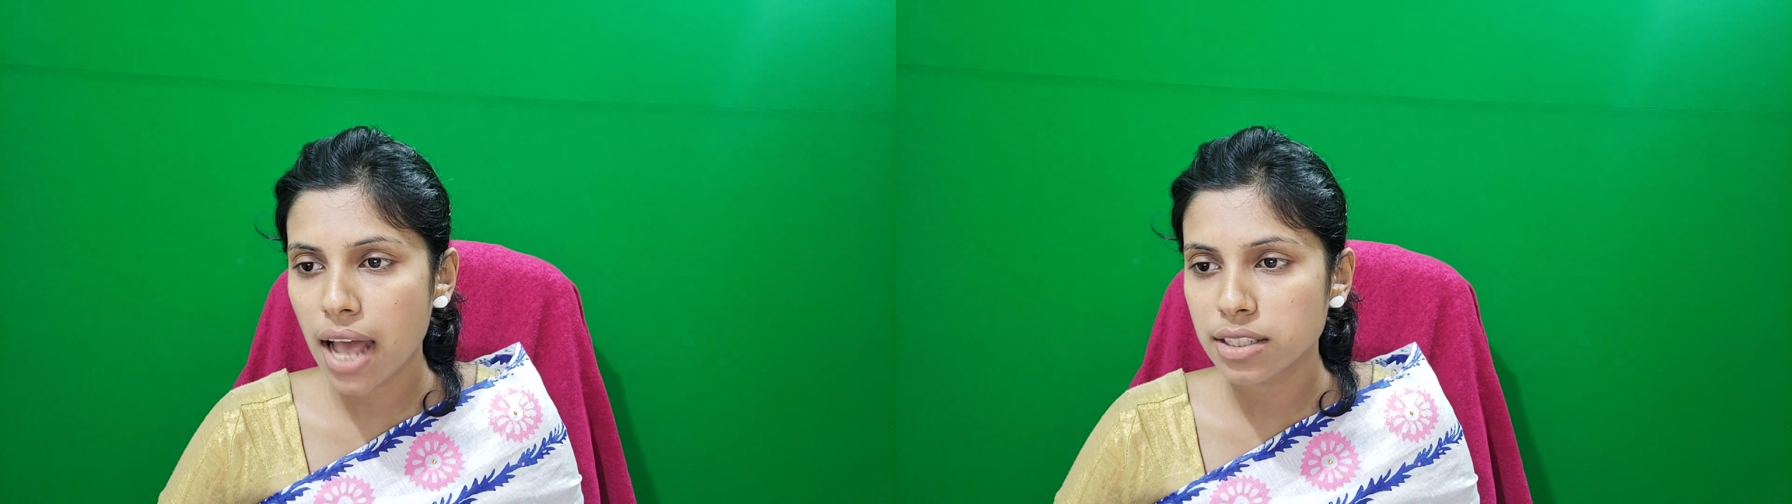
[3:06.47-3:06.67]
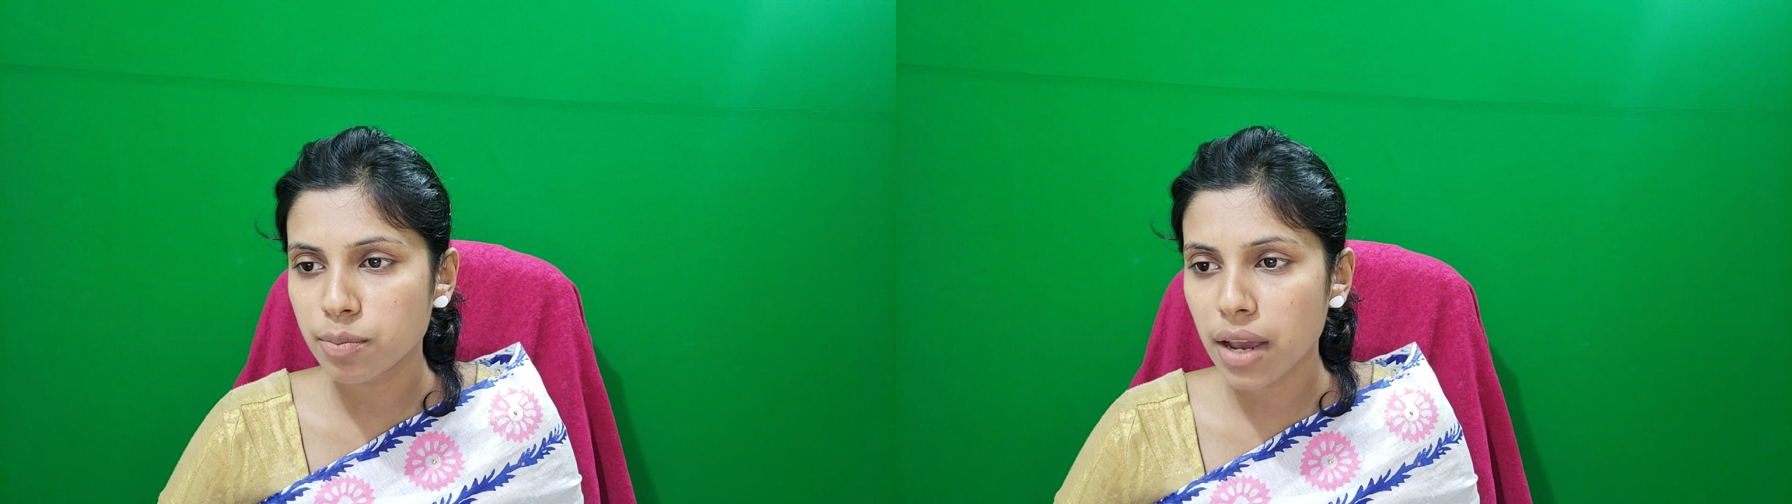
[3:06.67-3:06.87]

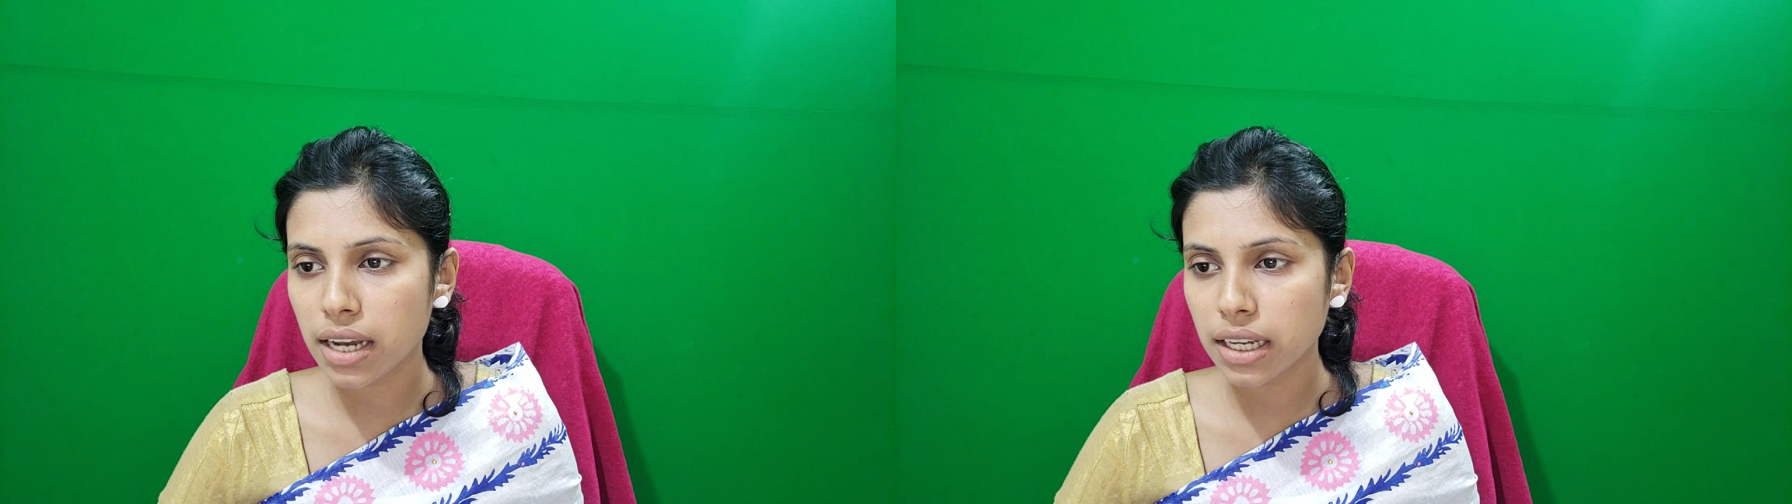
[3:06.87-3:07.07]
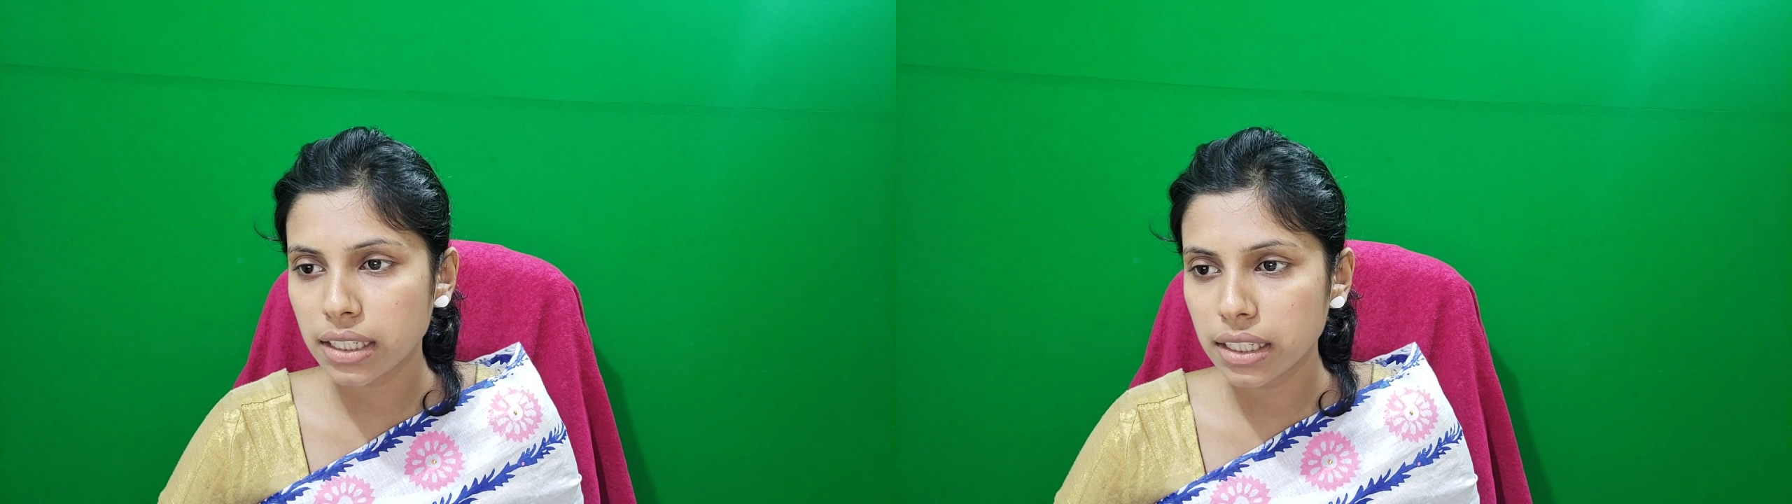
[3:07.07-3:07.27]
as
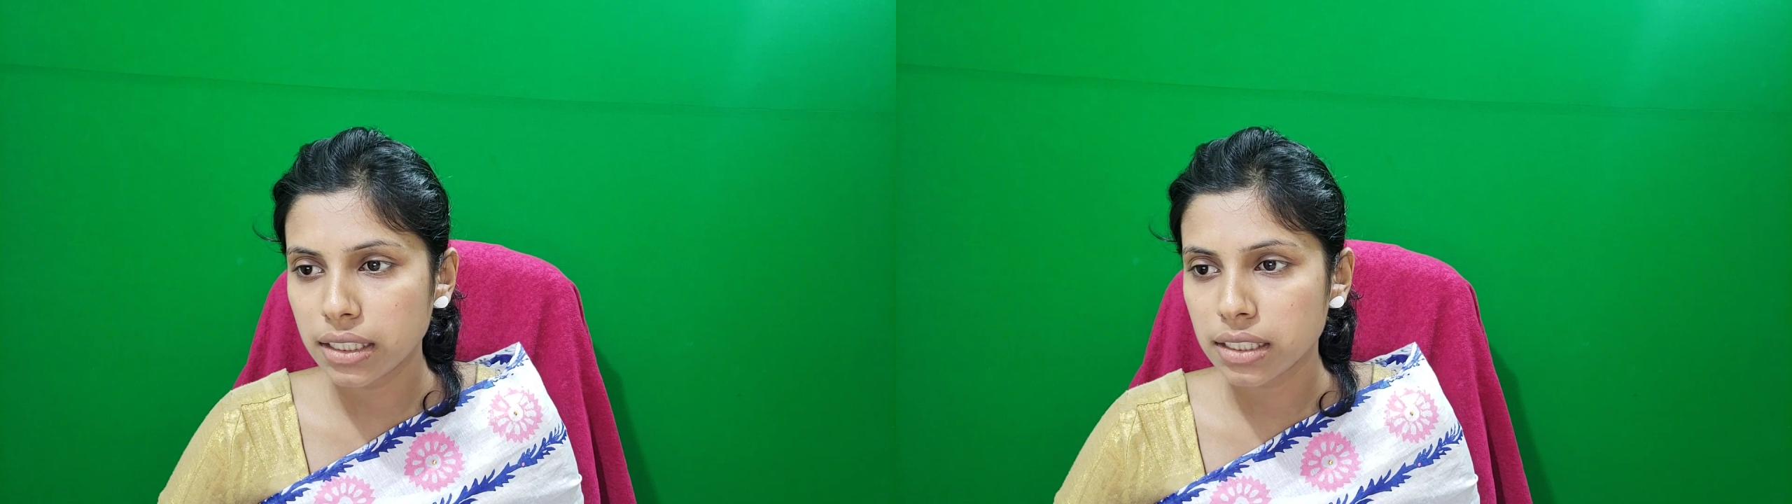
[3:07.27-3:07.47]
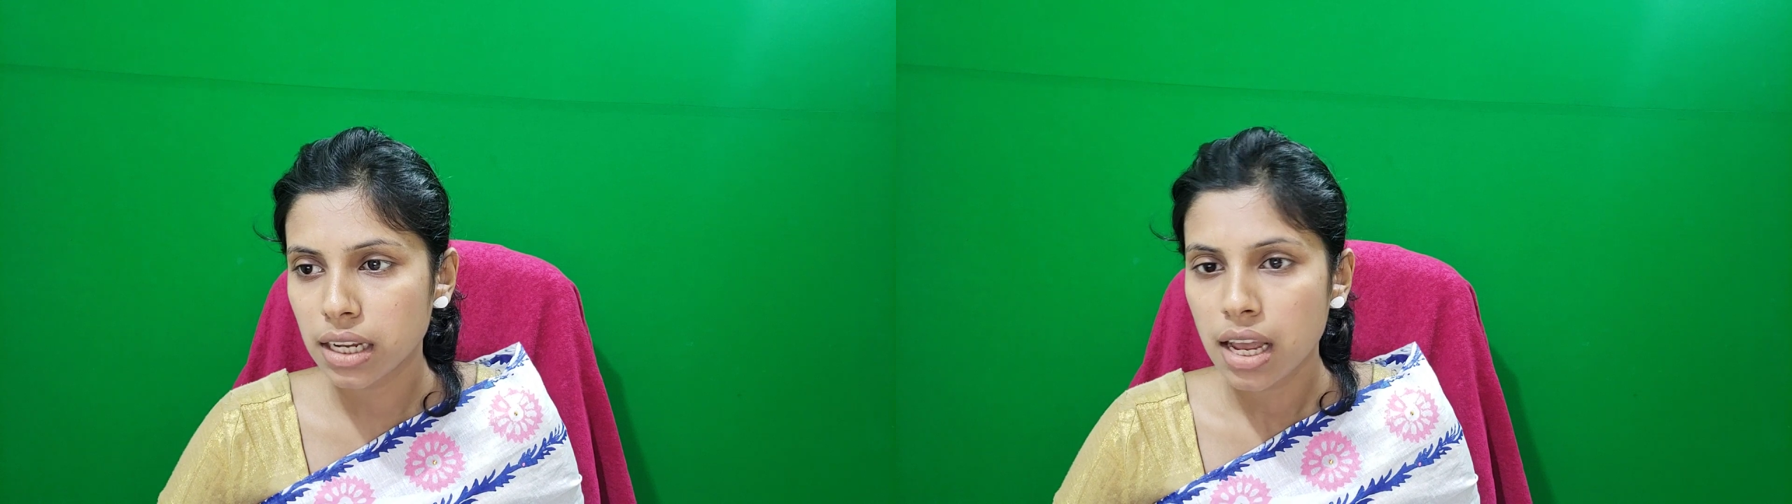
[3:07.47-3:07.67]
back
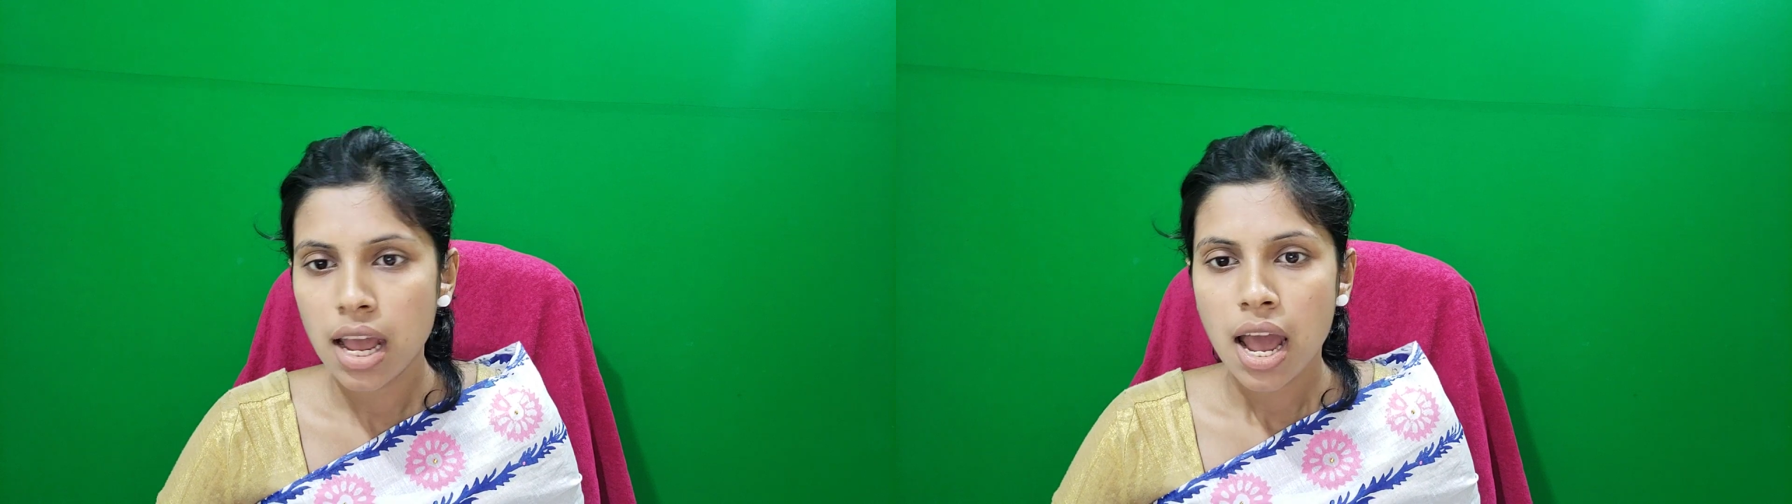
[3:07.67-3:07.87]
end.